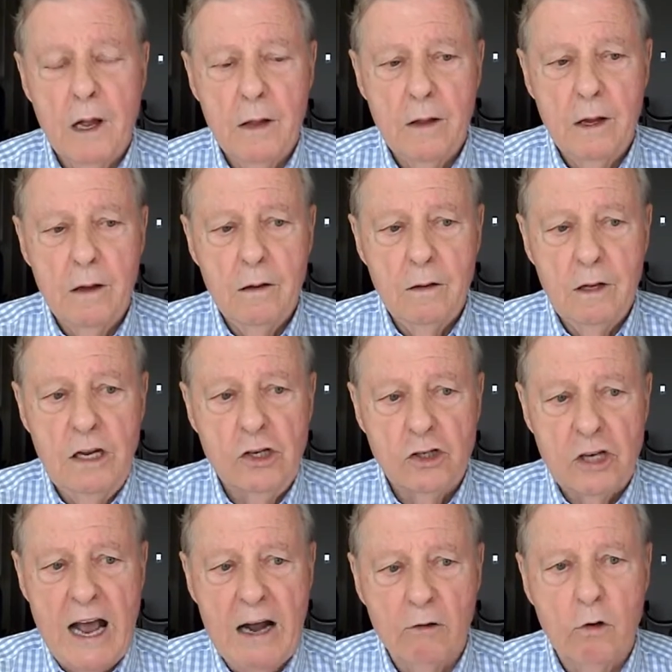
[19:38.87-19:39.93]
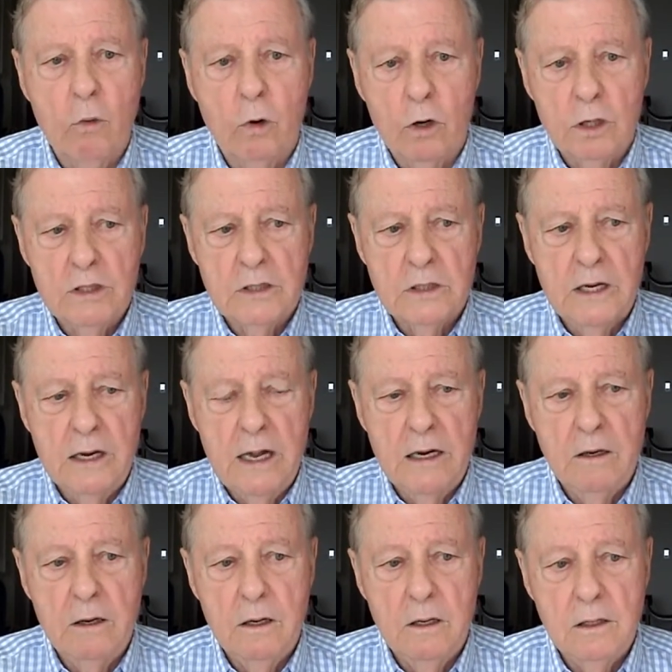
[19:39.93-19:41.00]
And they each shackle works,
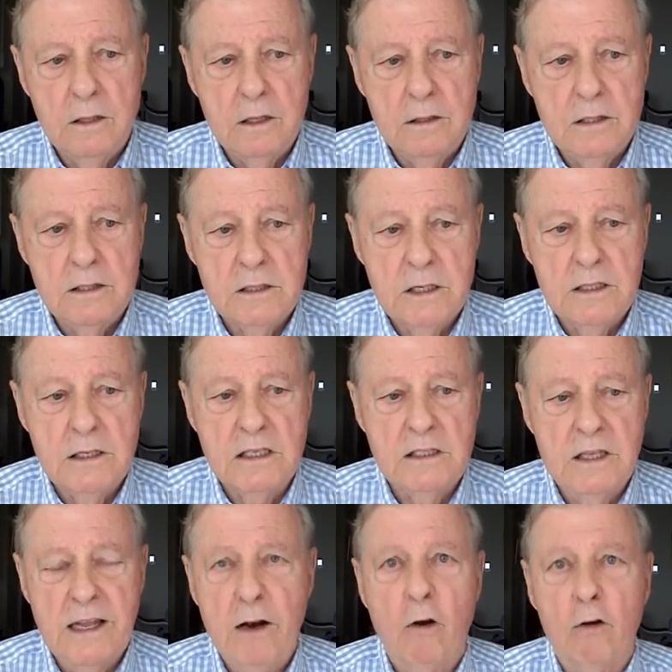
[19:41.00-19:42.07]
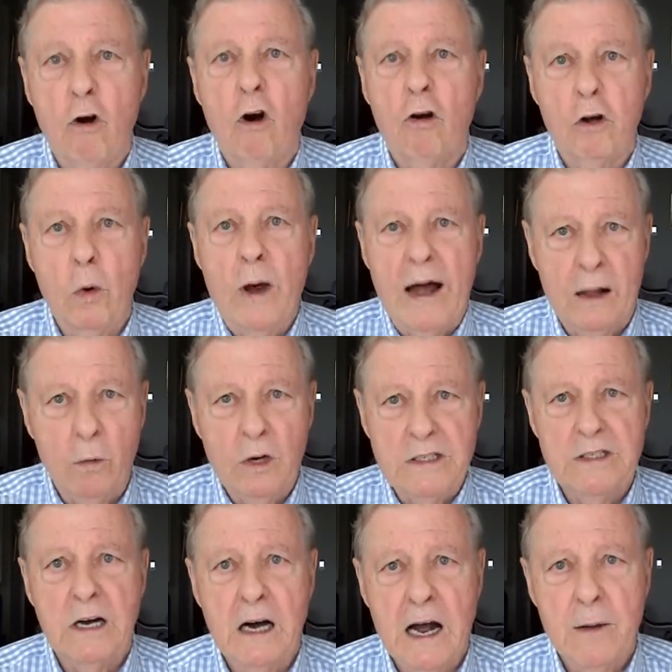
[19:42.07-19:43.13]
and, it, it, just it doesn't. They don't all go out at
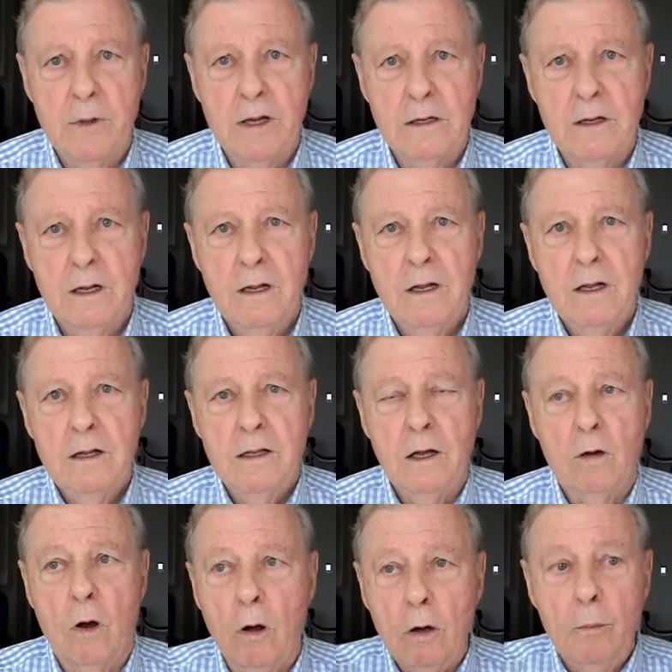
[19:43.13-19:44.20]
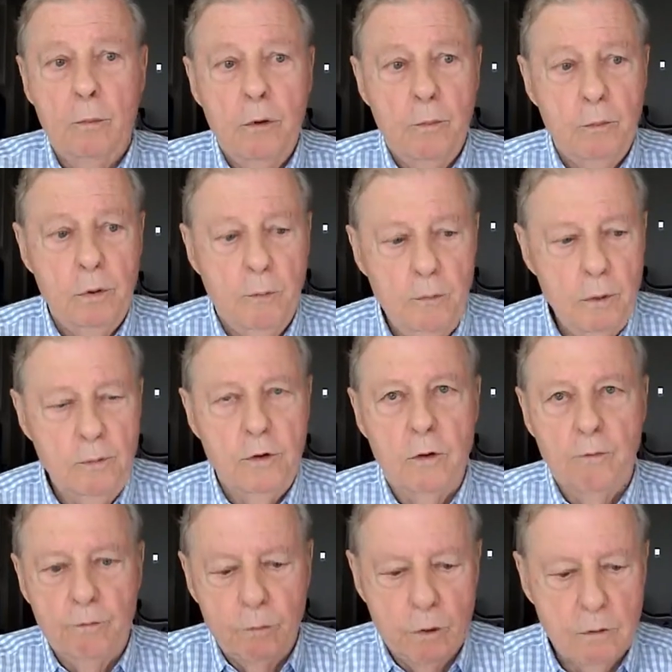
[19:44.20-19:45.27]
one time. They, oh. They go clip, clip, clip, clip, you
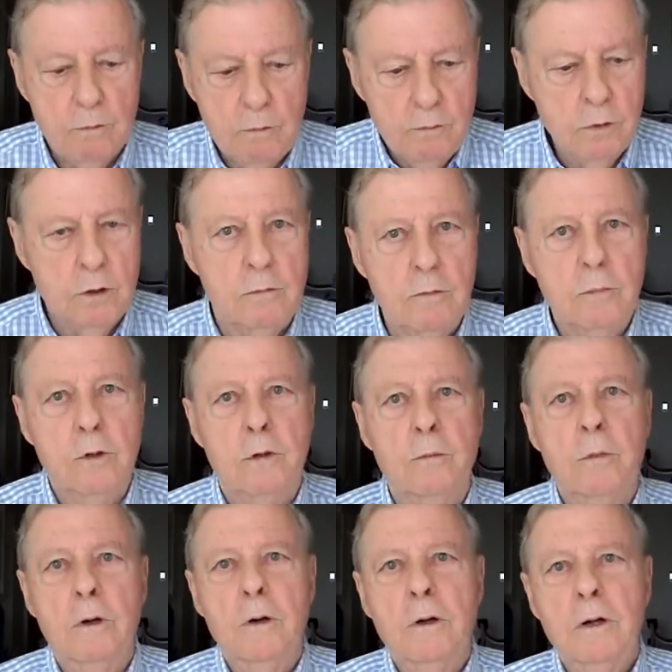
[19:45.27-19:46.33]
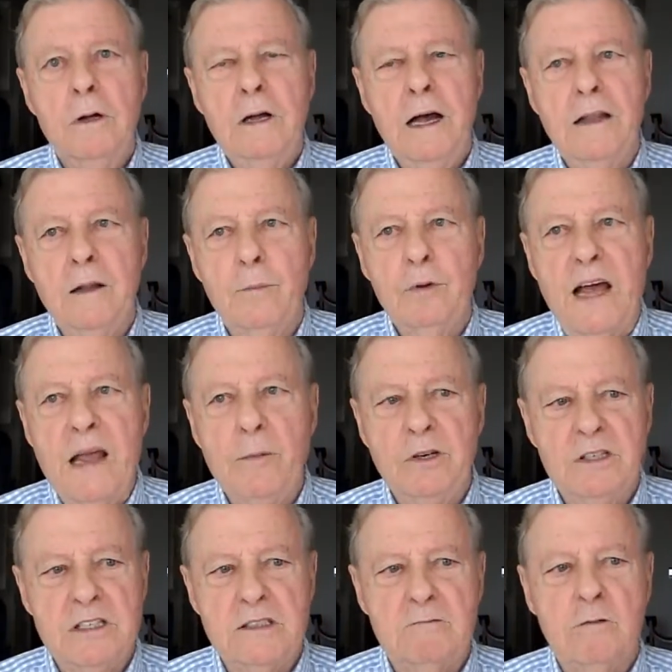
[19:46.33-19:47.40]
know, boom, boom, boom, and the plane
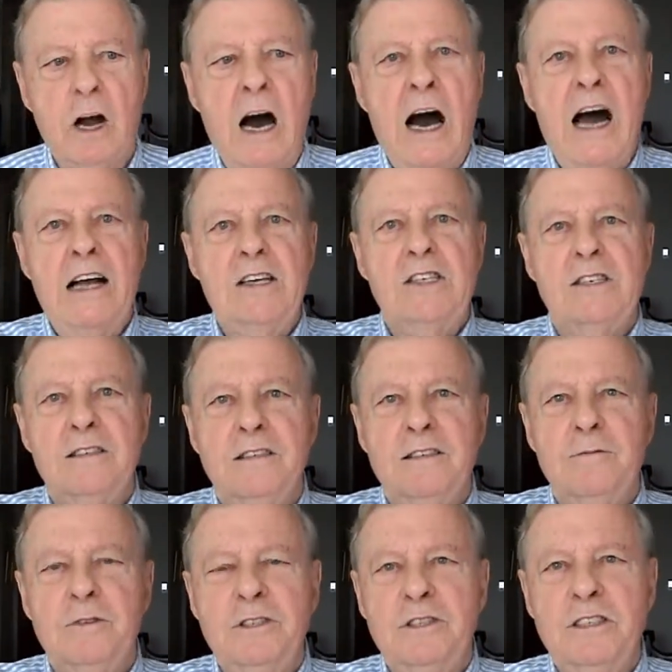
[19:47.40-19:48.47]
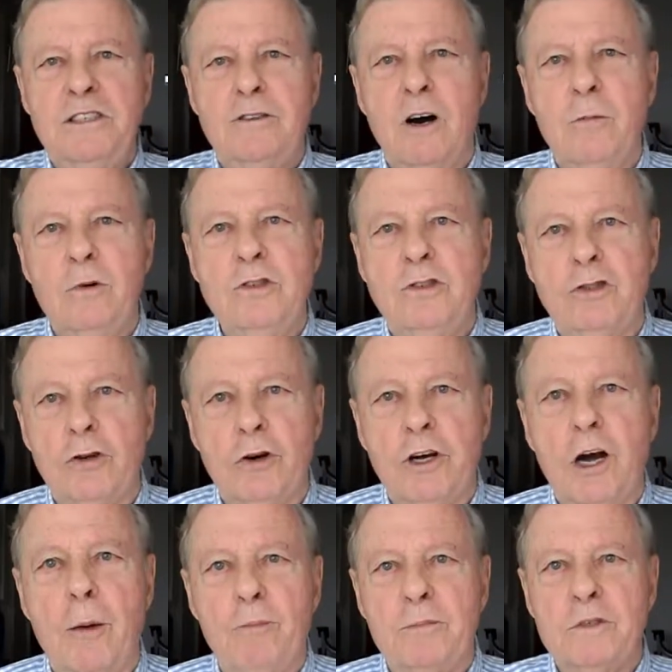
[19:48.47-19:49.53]
would just rise. It would just almost
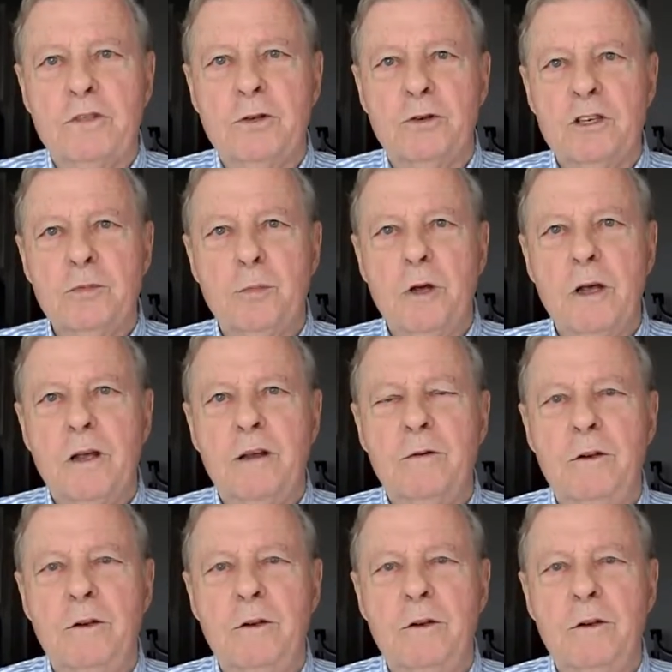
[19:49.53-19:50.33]
jerk up, so to speak.